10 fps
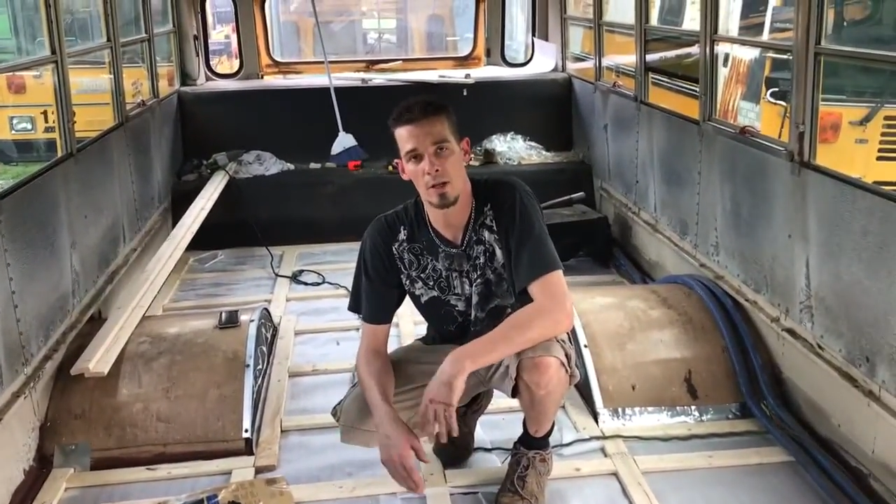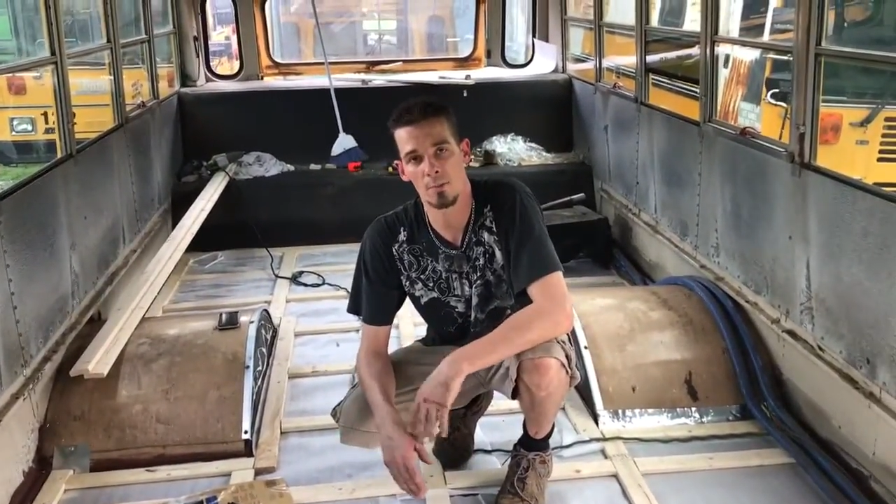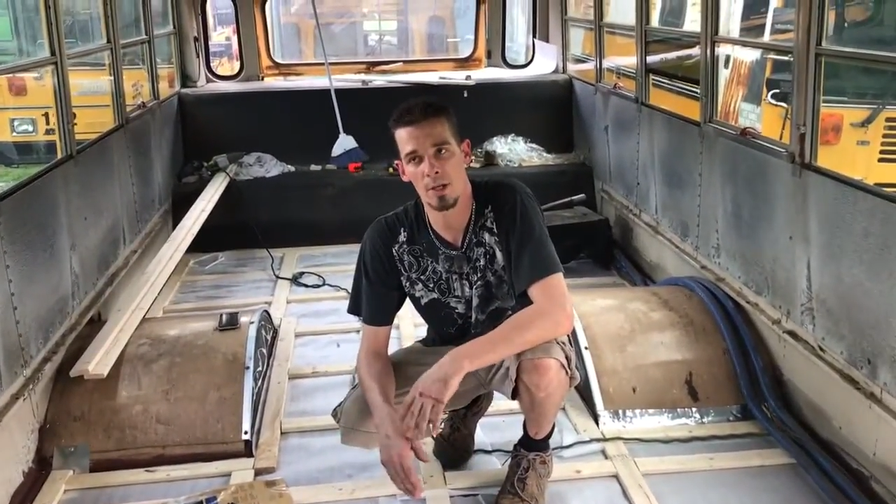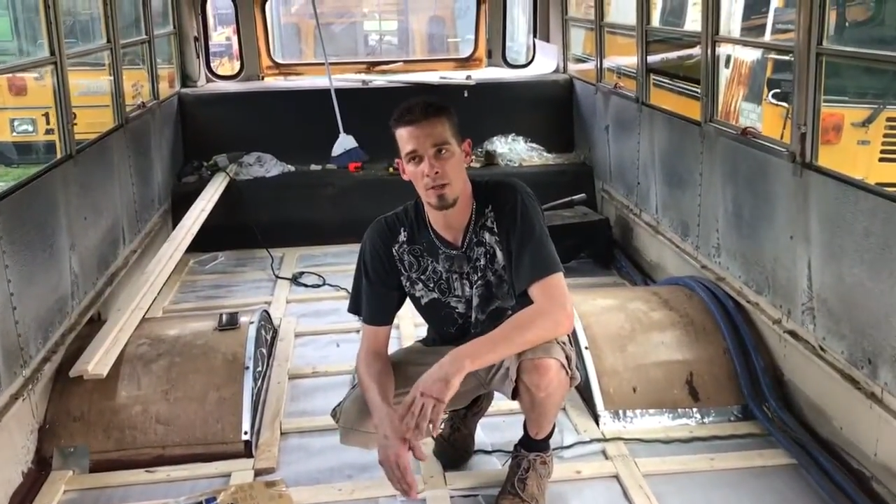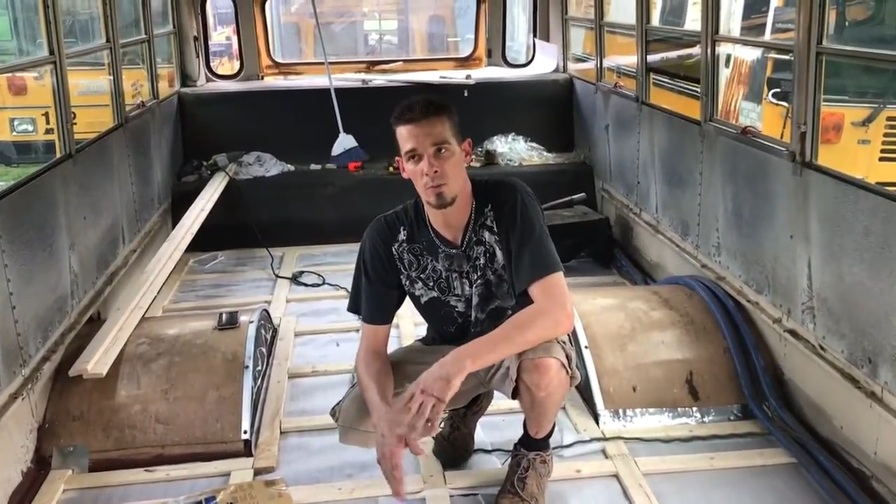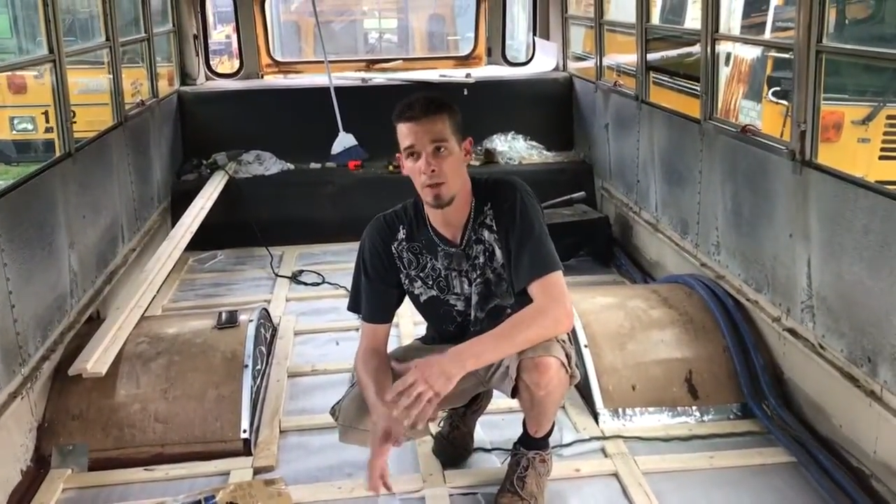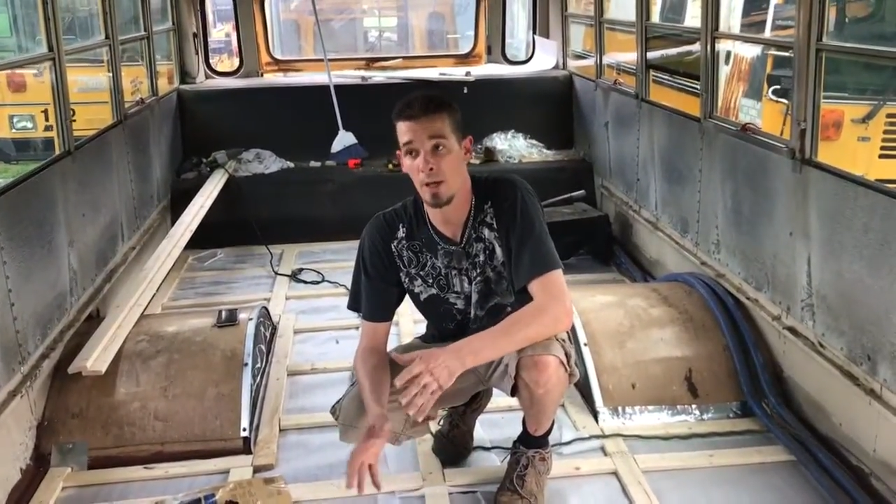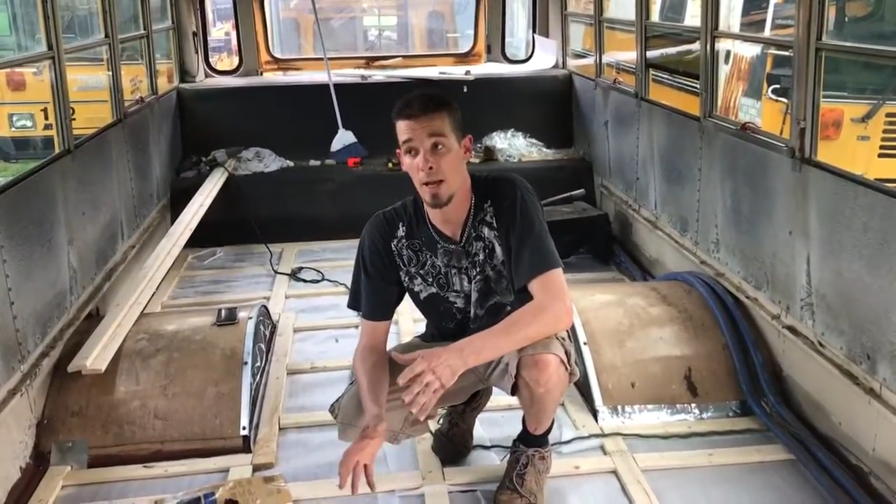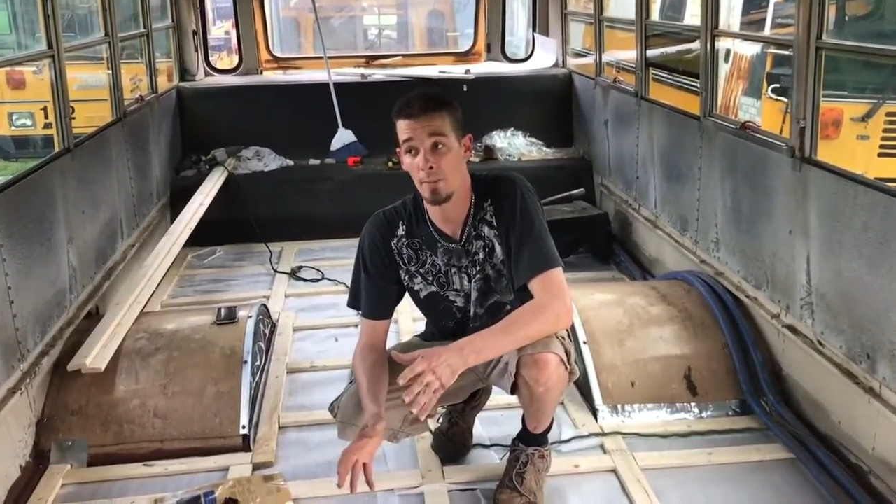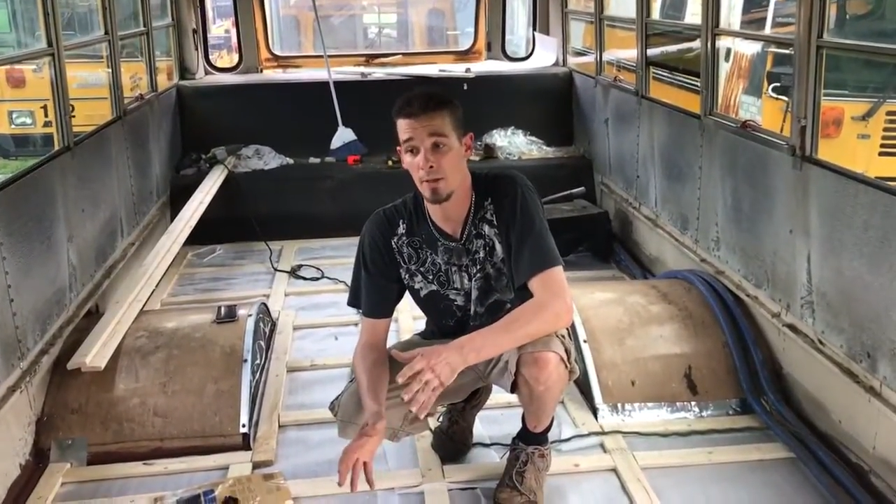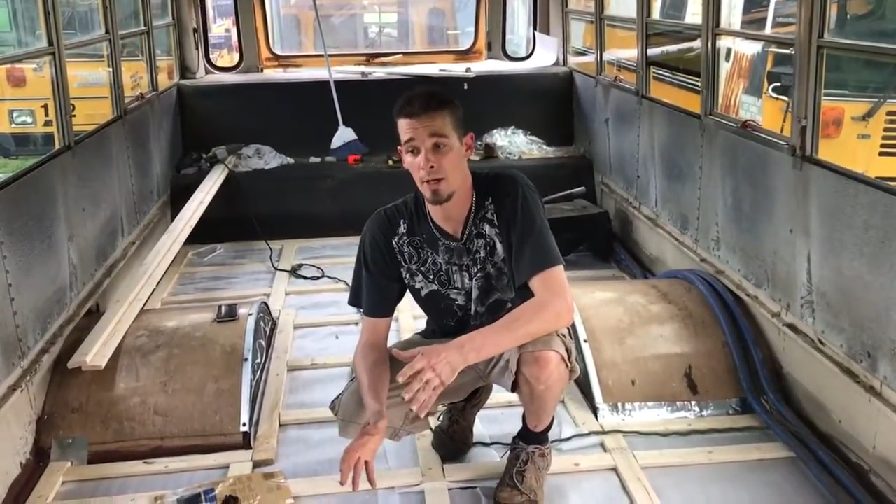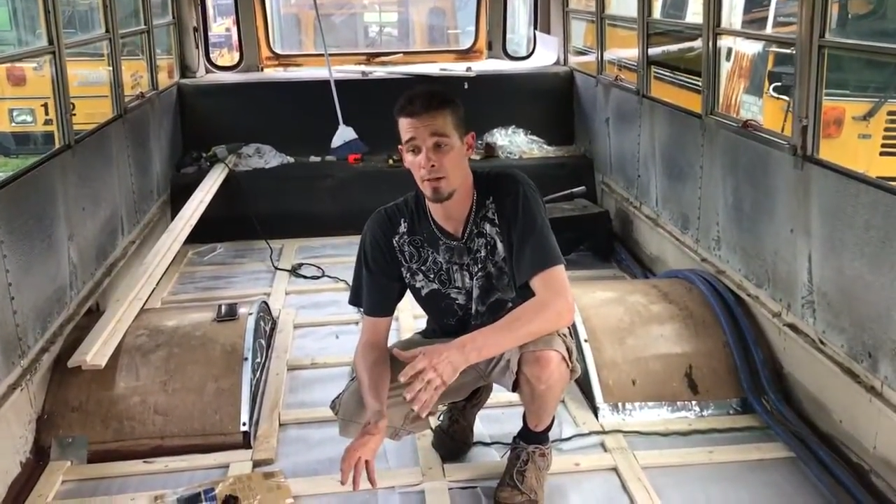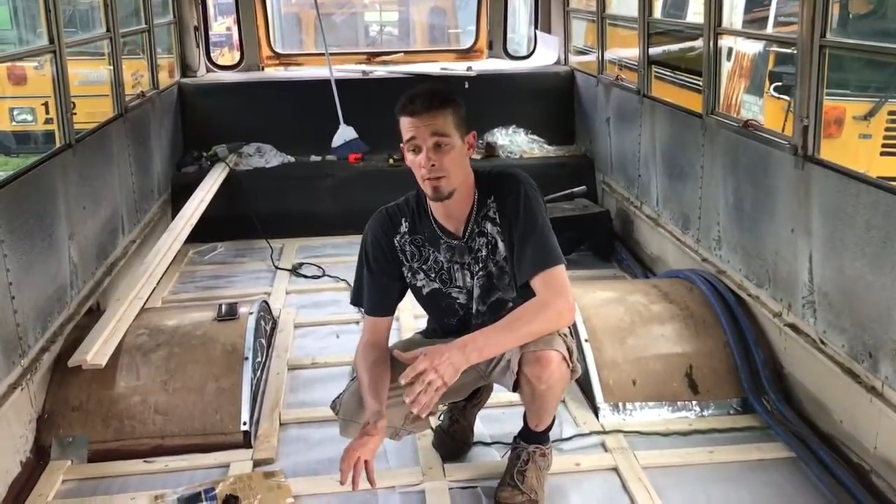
because what'll happen there is